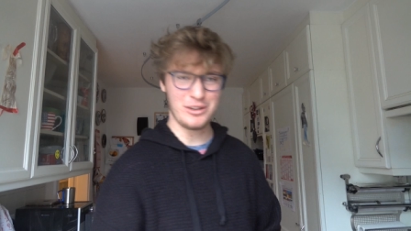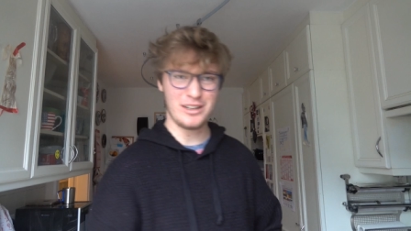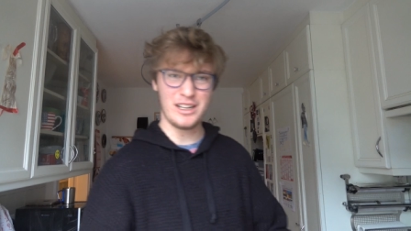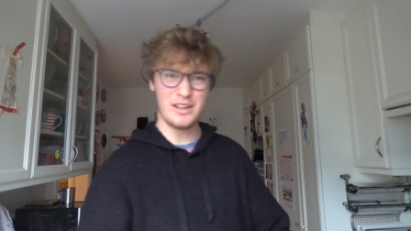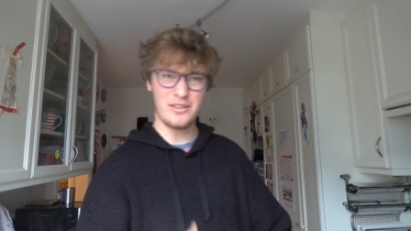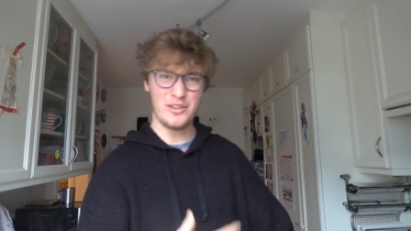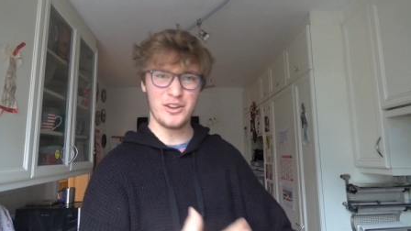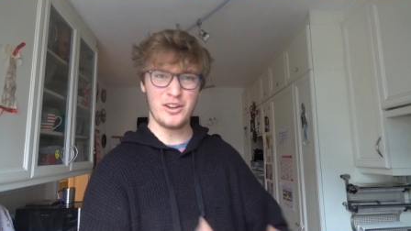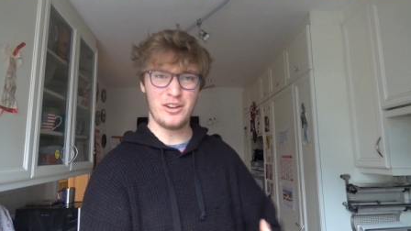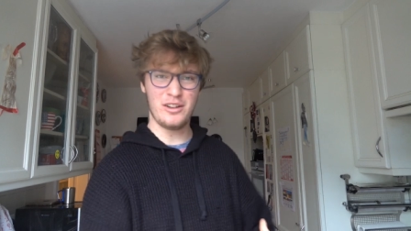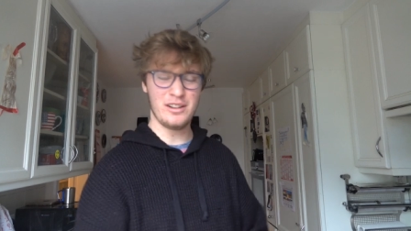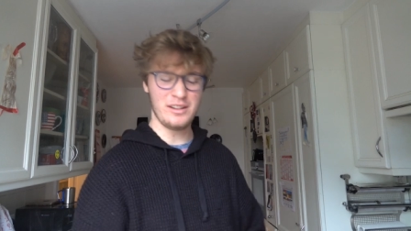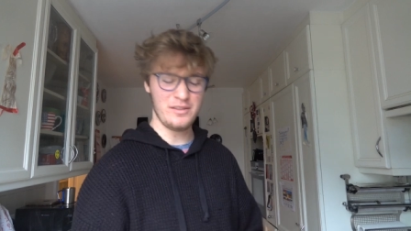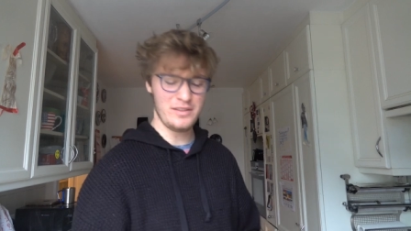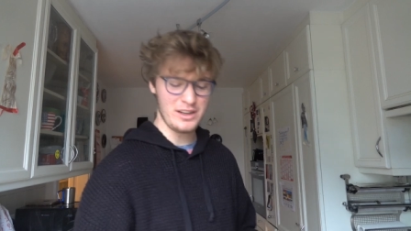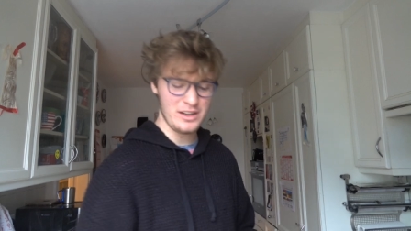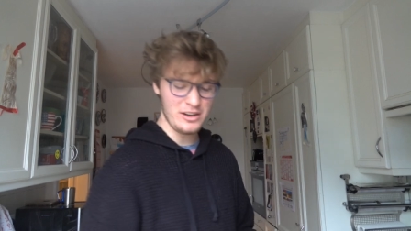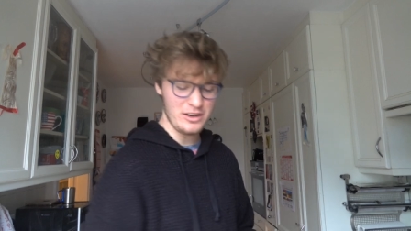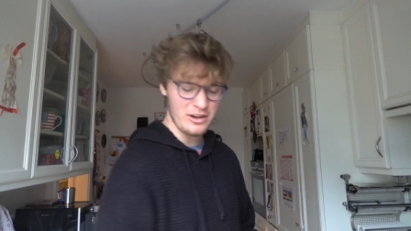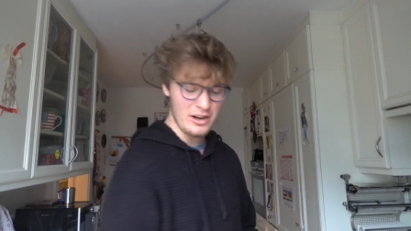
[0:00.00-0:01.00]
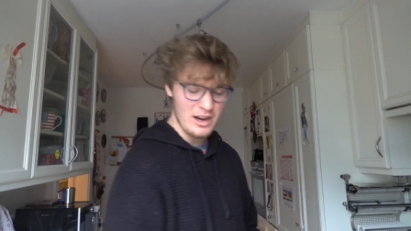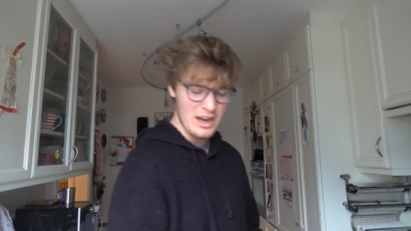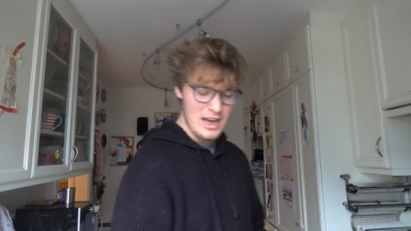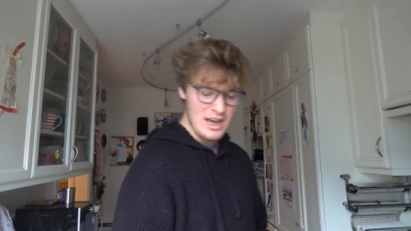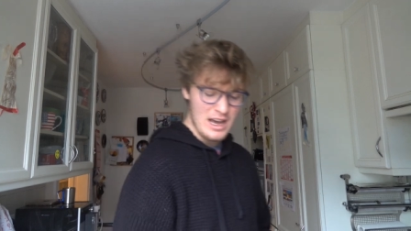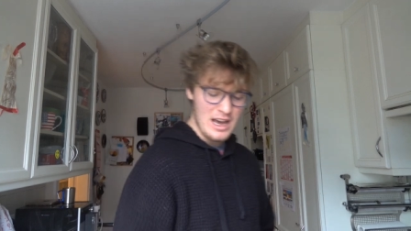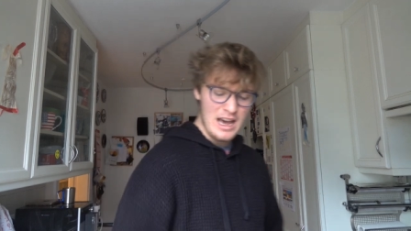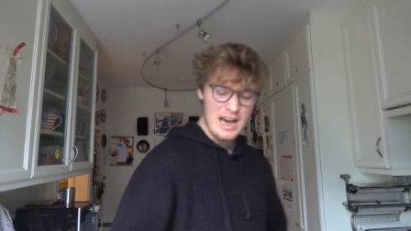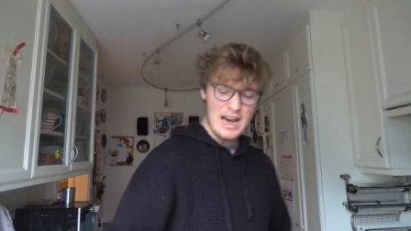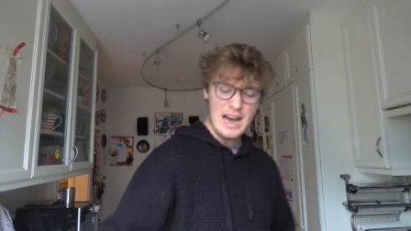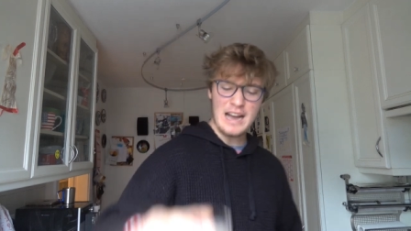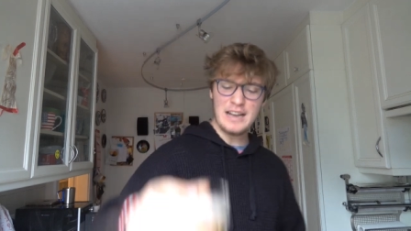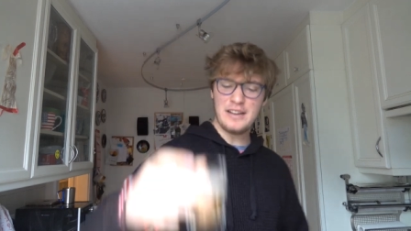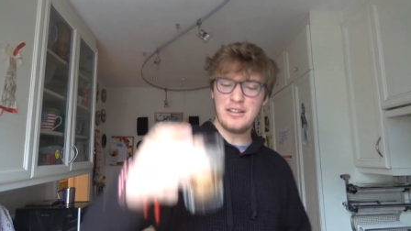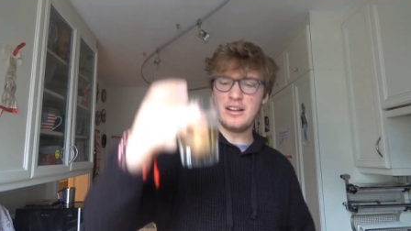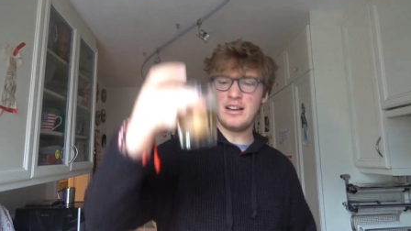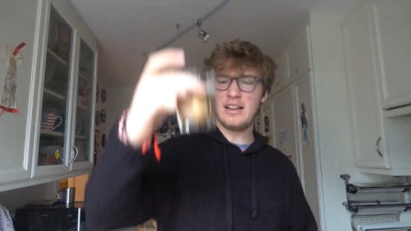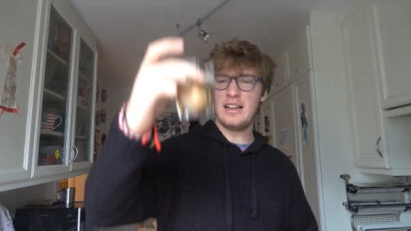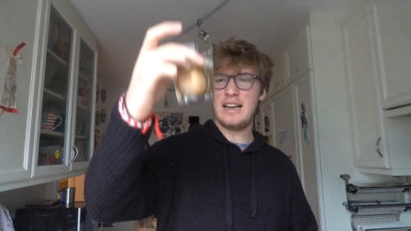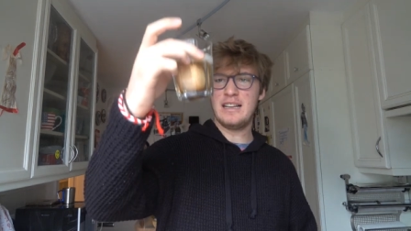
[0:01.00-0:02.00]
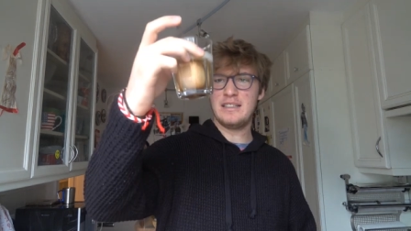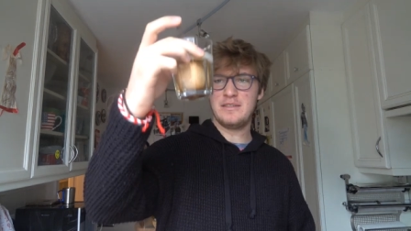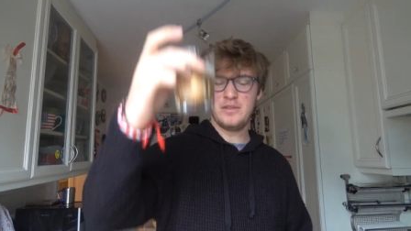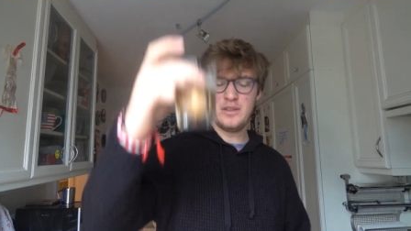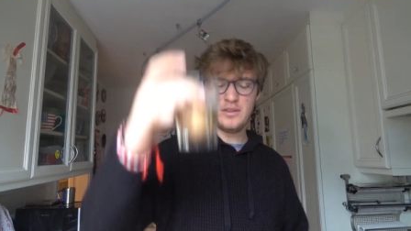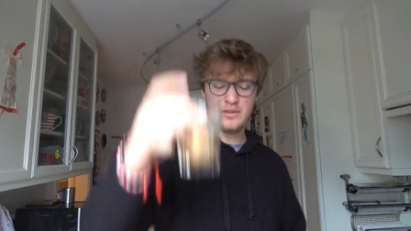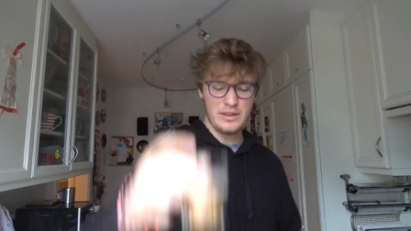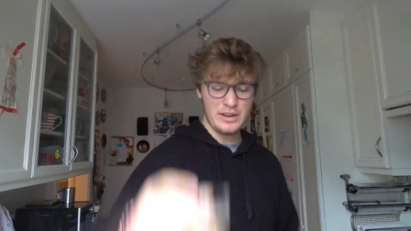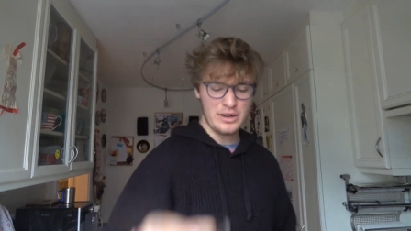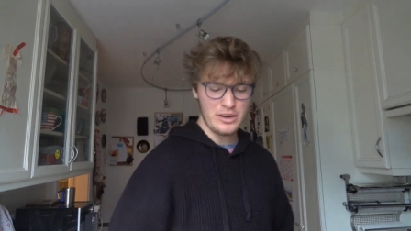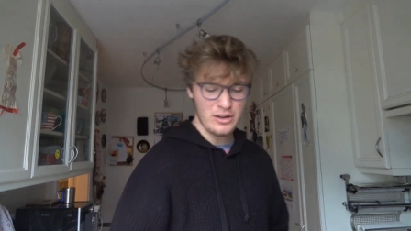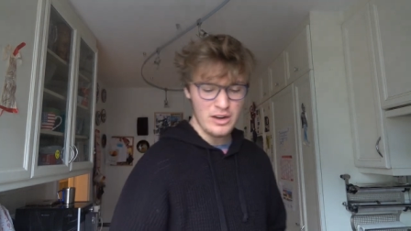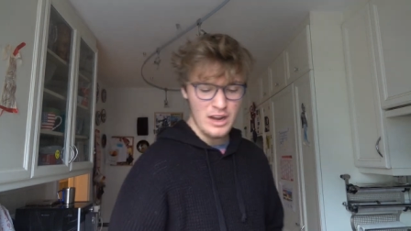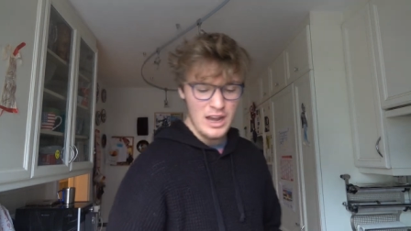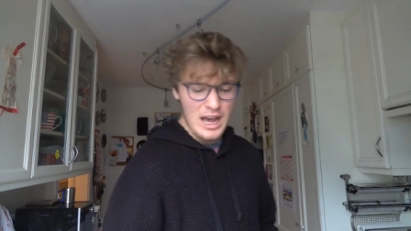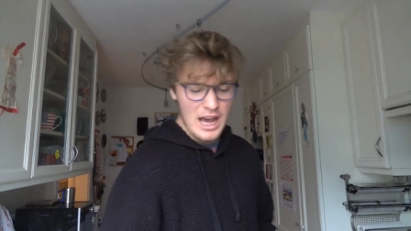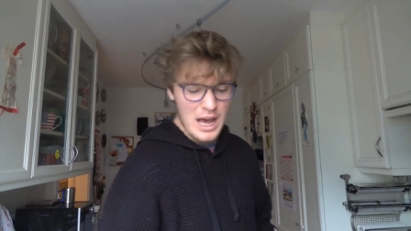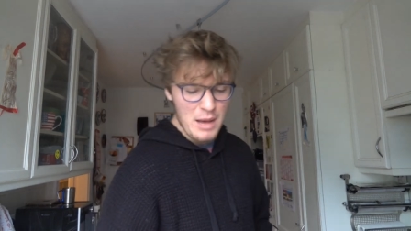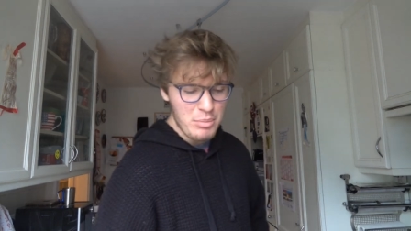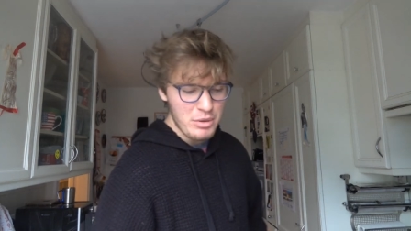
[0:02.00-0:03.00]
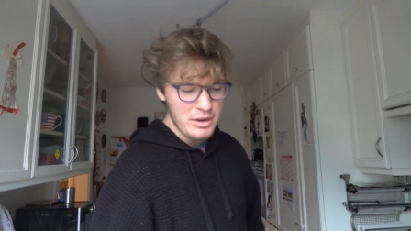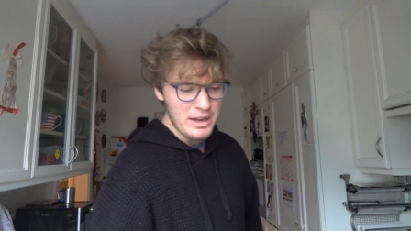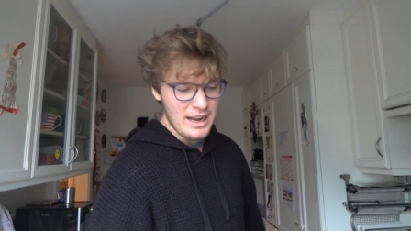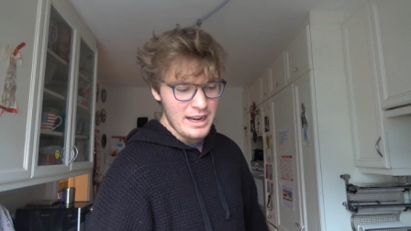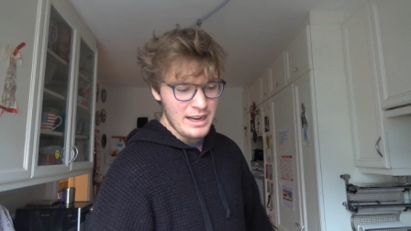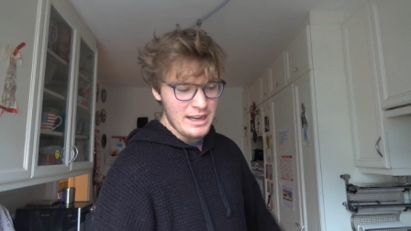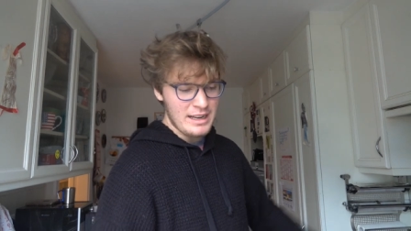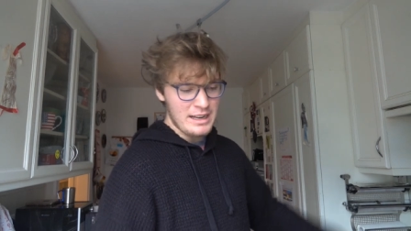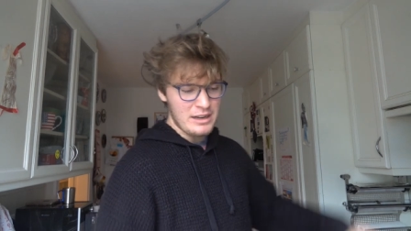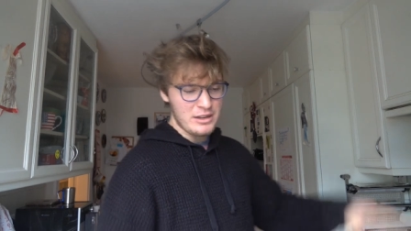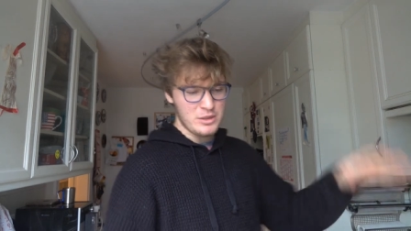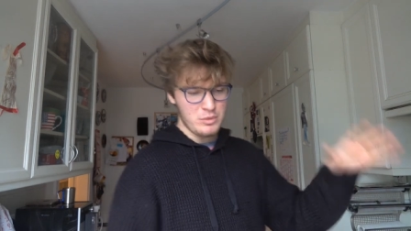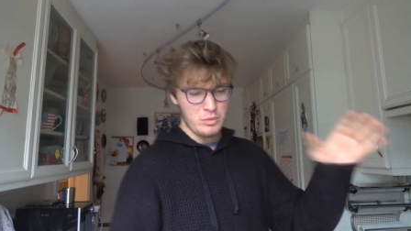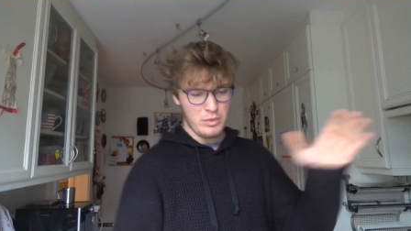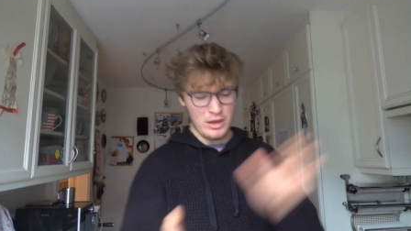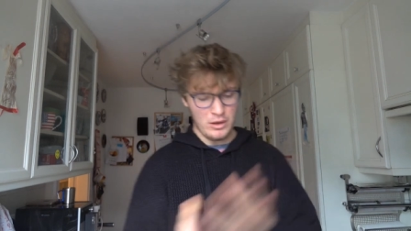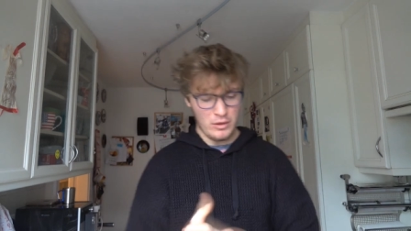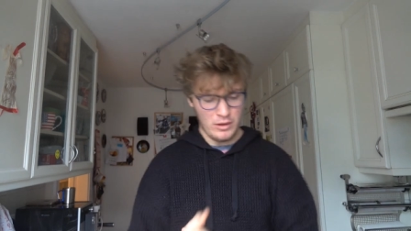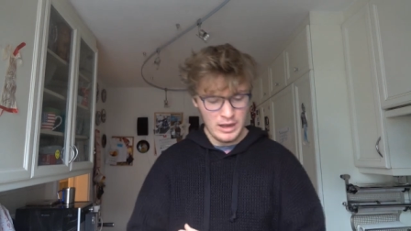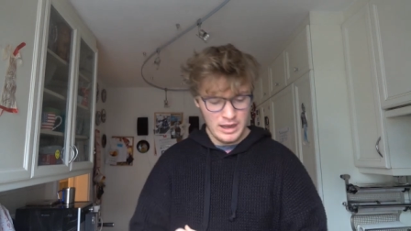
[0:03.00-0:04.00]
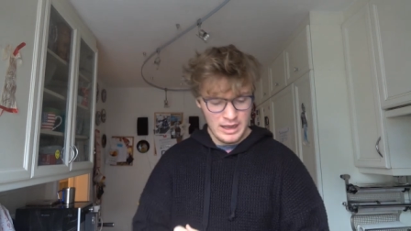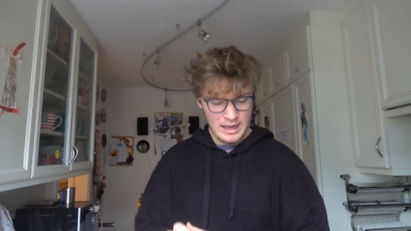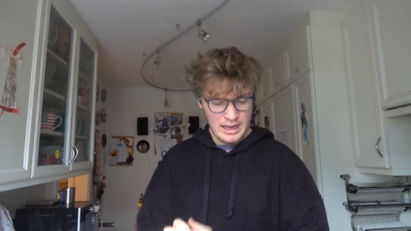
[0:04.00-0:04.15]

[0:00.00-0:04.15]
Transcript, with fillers: went covered all in vinegar, I took a glass full of vinegar. I put an egg in there as well.